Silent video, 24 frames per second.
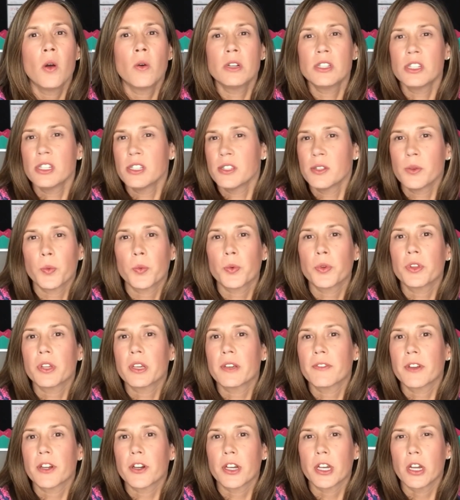which isn't
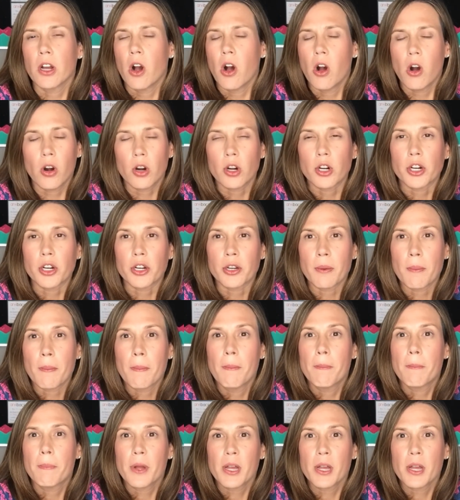really very hard,